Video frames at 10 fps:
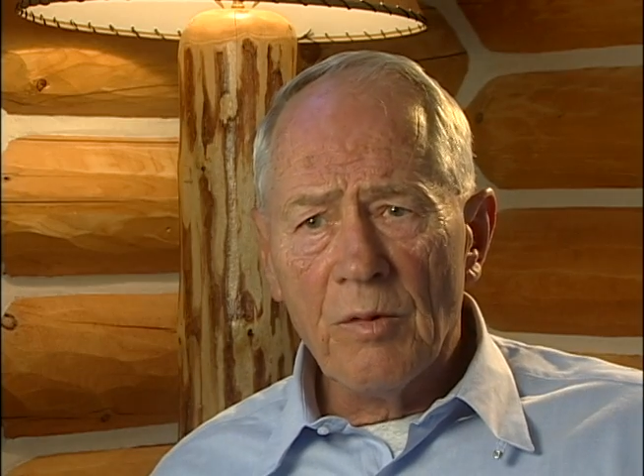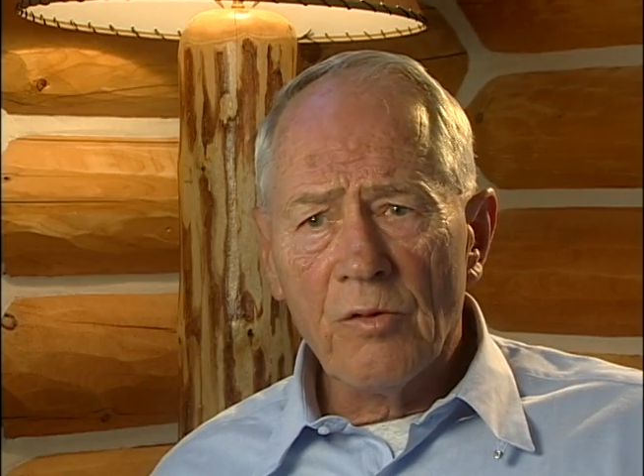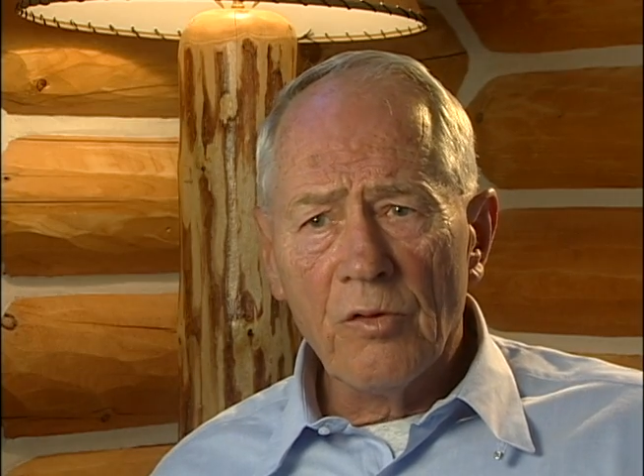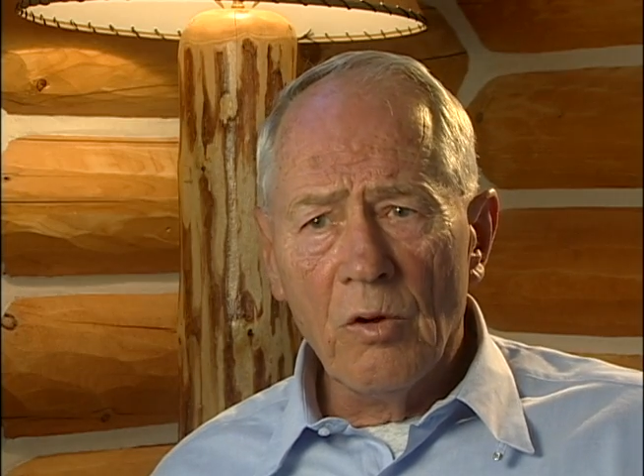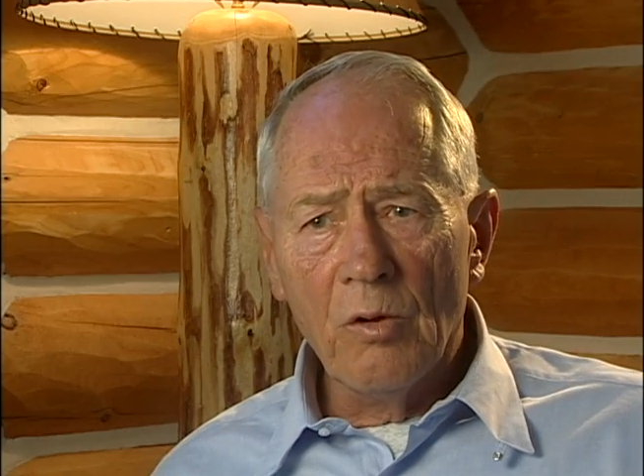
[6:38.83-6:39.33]
And
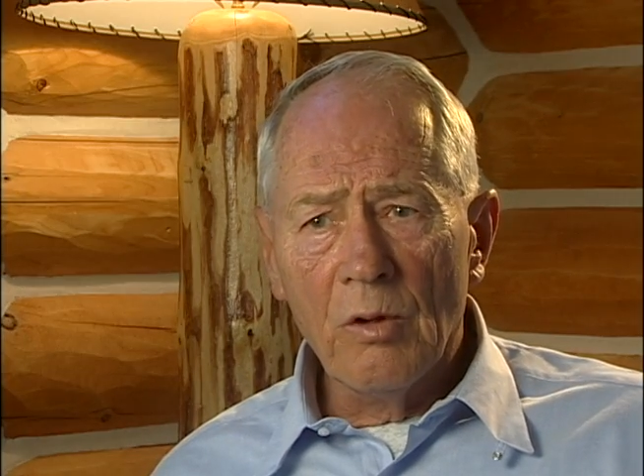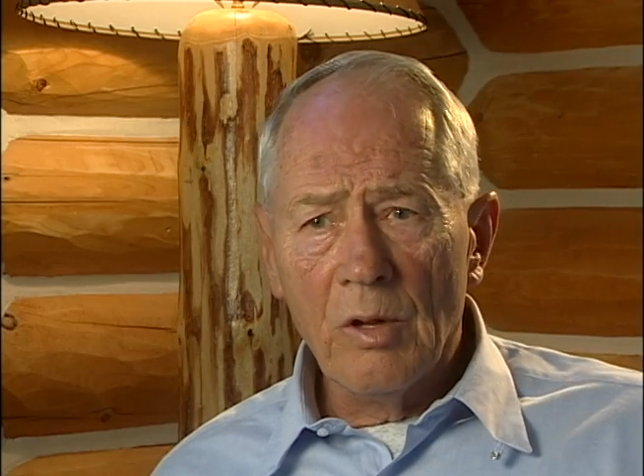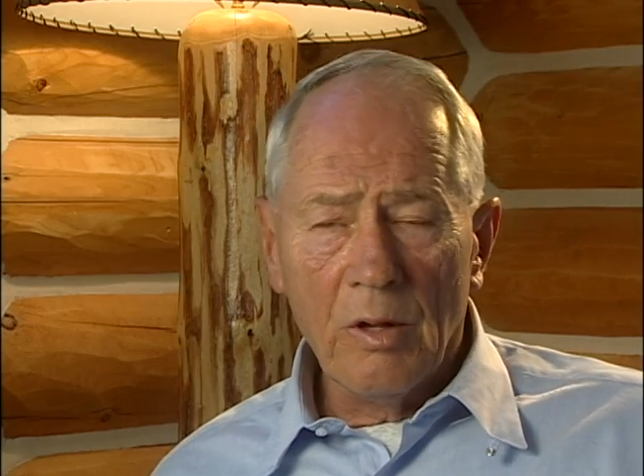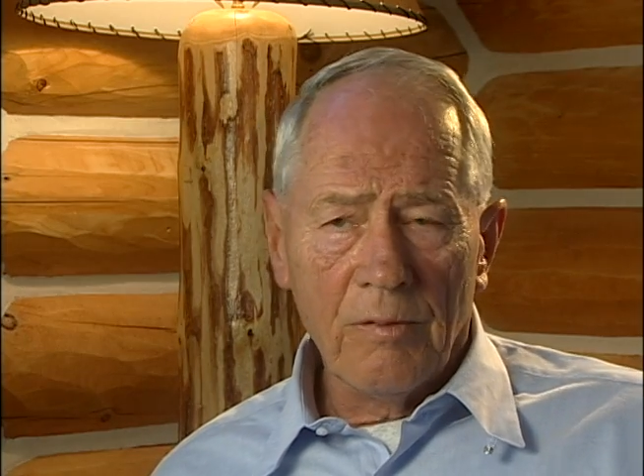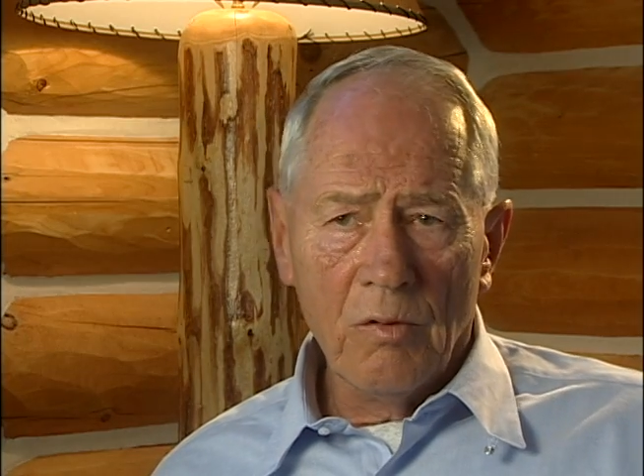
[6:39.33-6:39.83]
so,
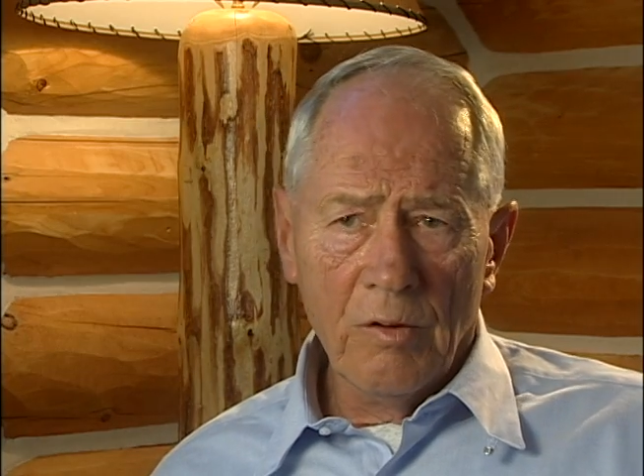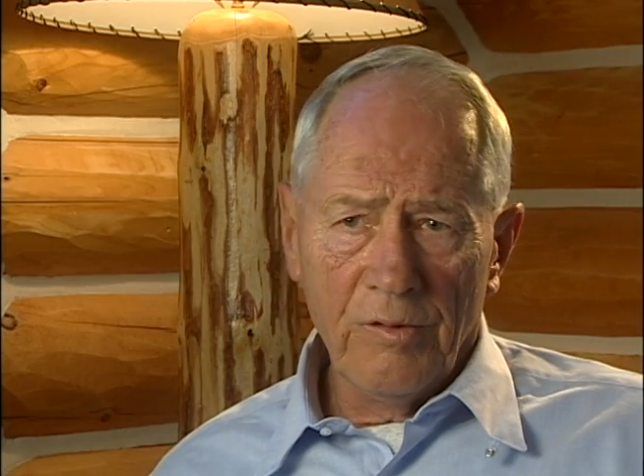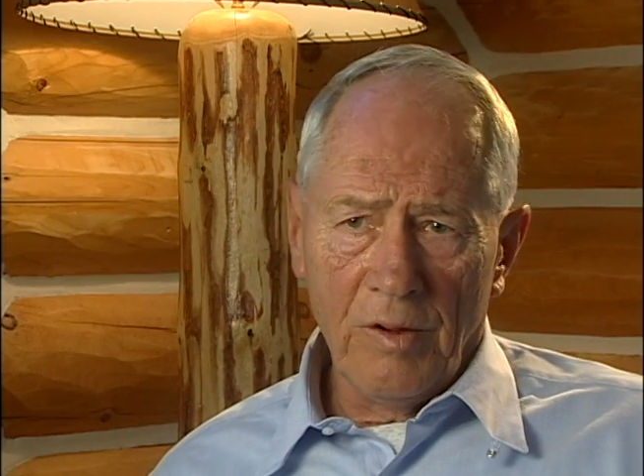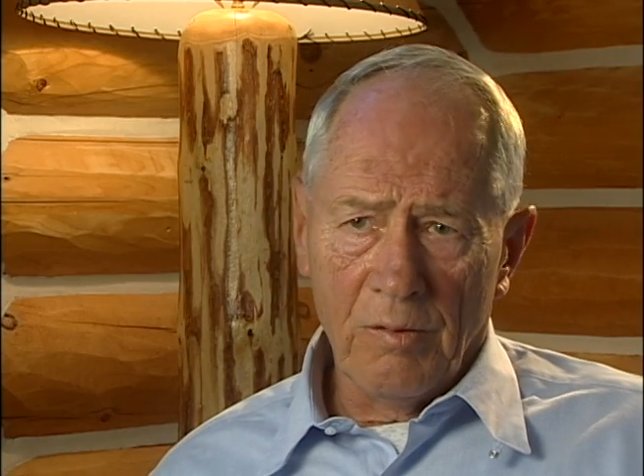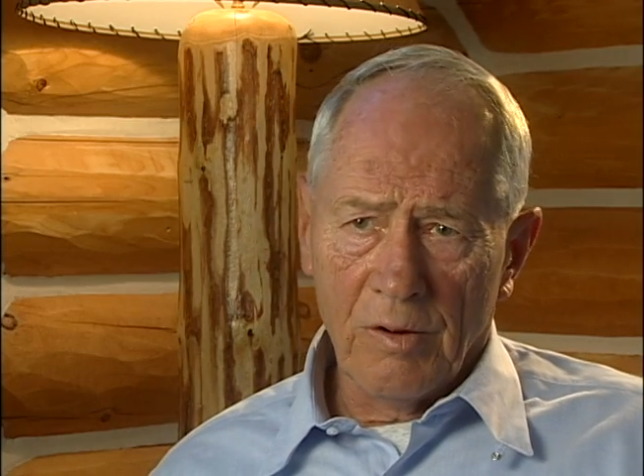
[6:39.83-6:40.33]
of course,
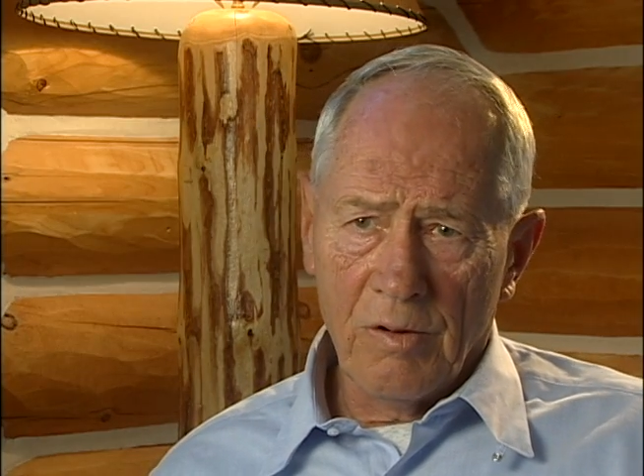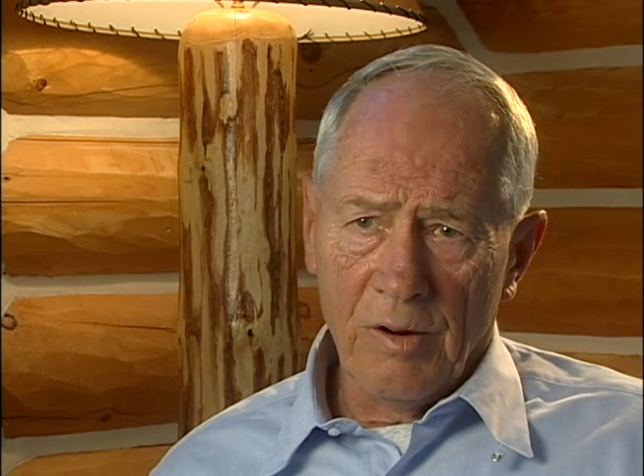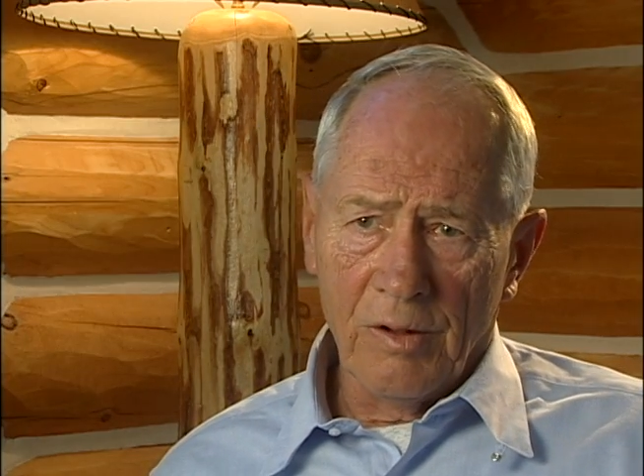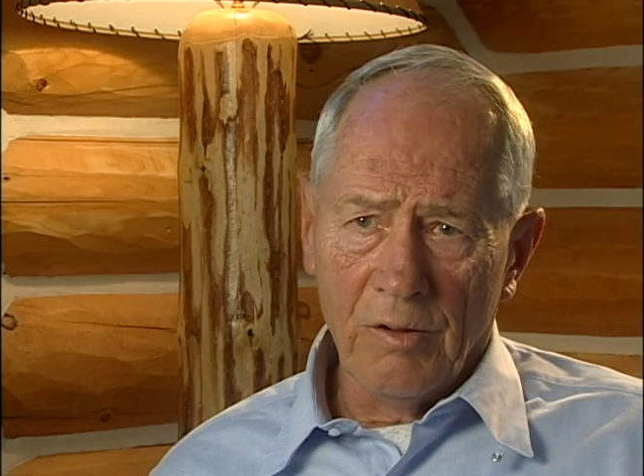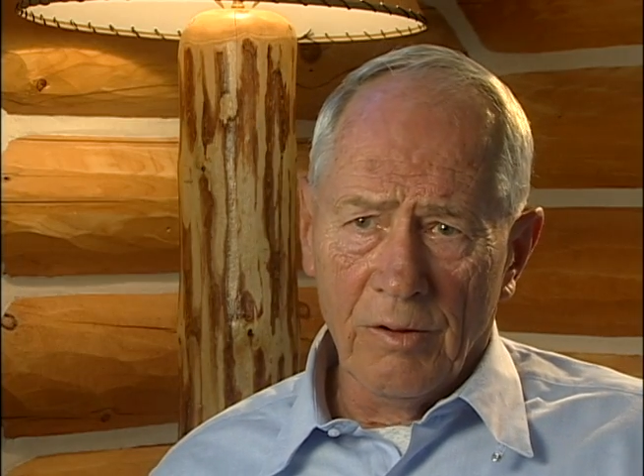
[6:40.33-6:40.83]
they were
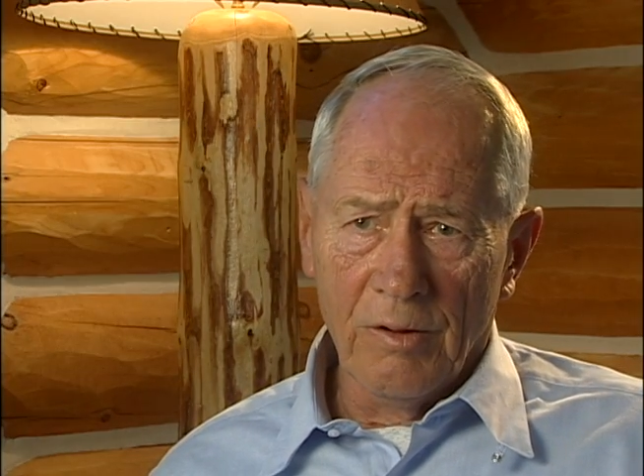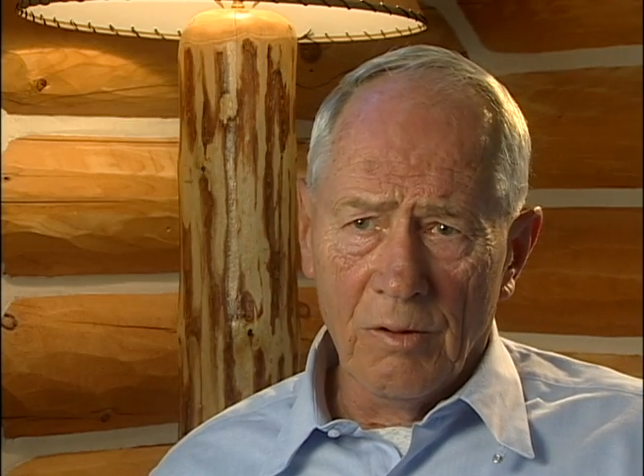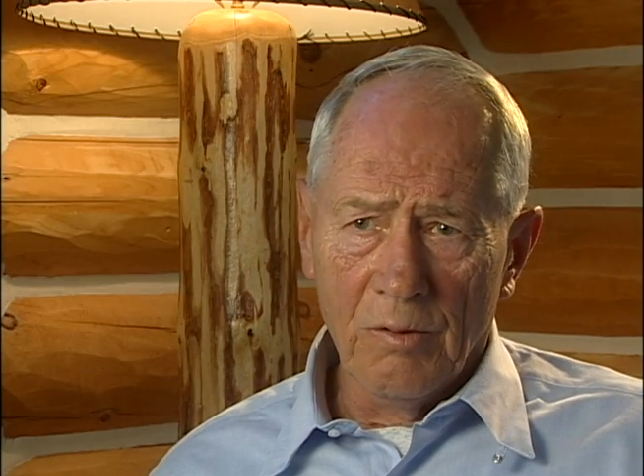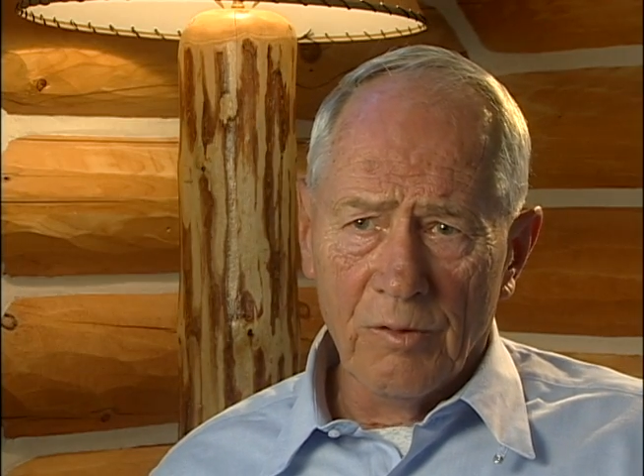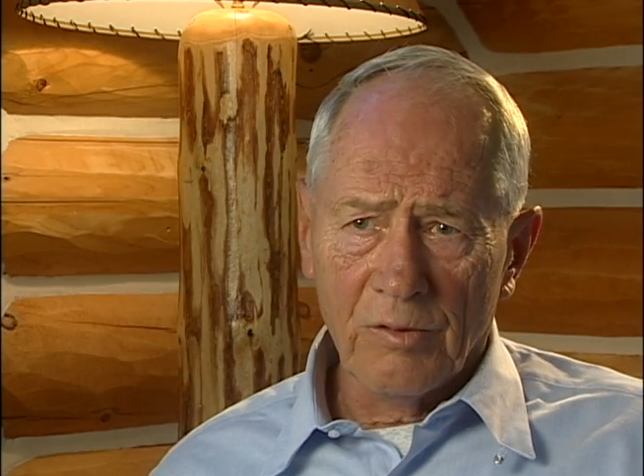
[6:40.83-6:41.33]
critical to
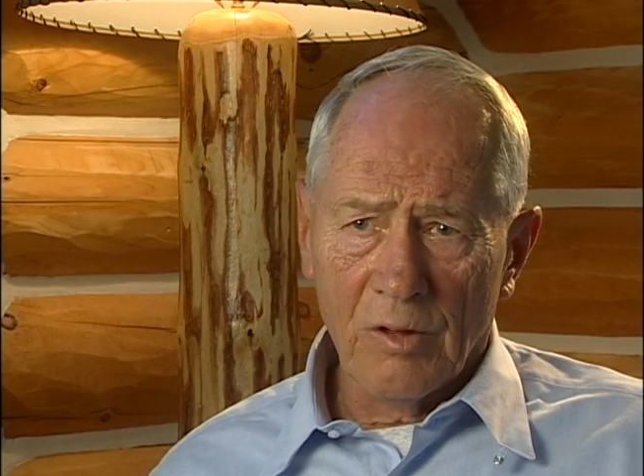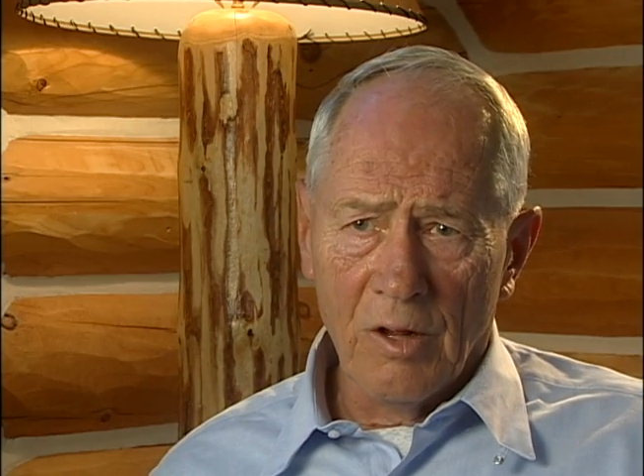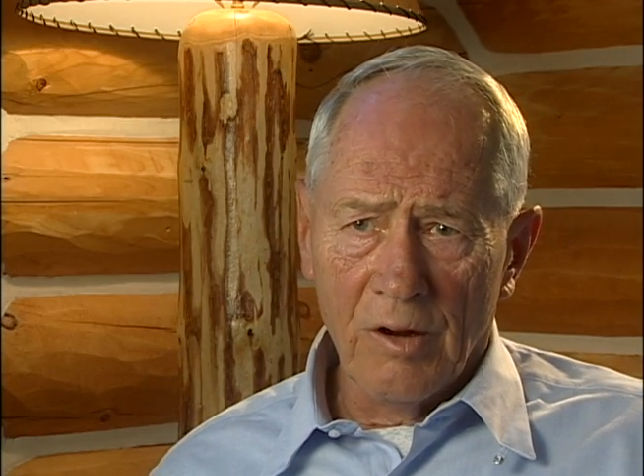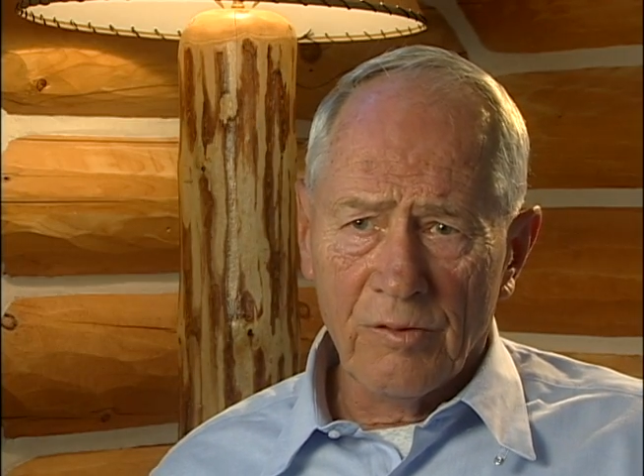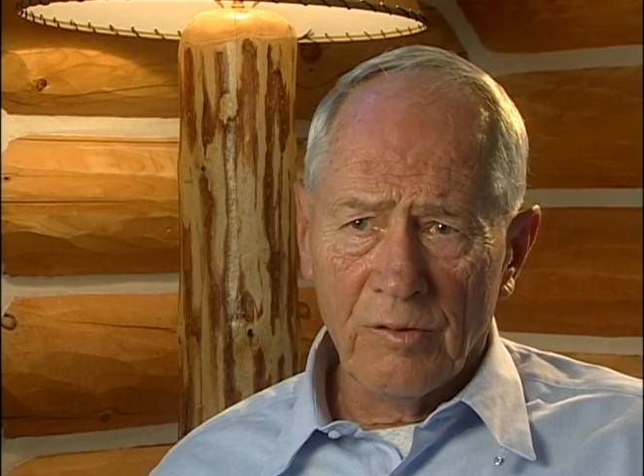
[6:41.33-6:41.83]
Lewis and
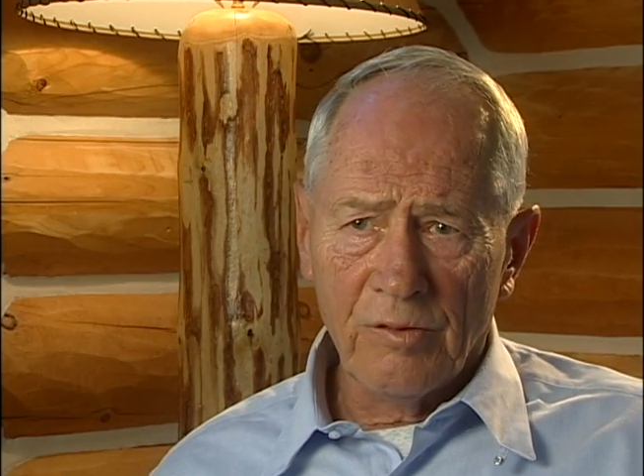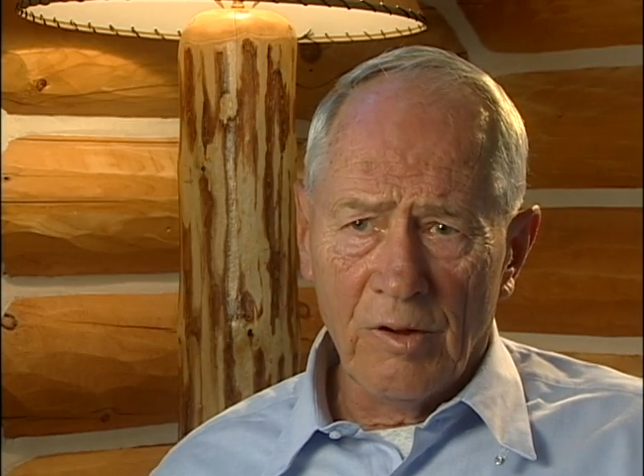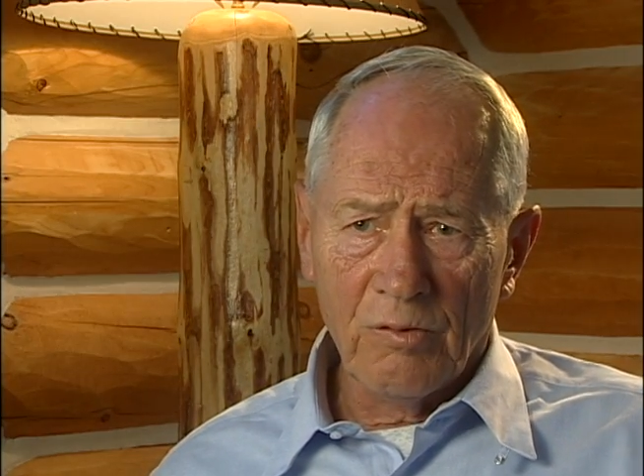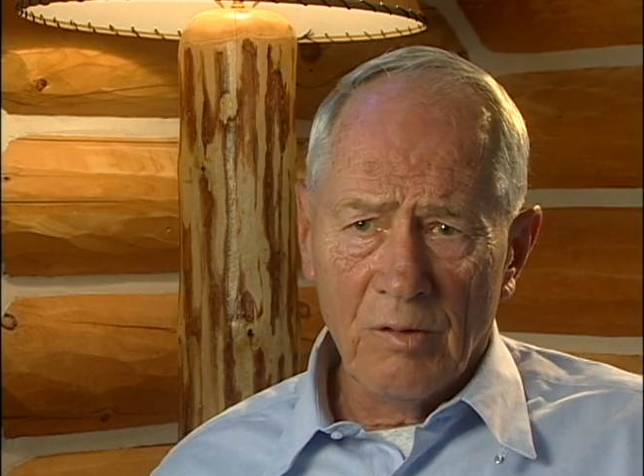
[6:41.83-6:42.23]
Clark's success.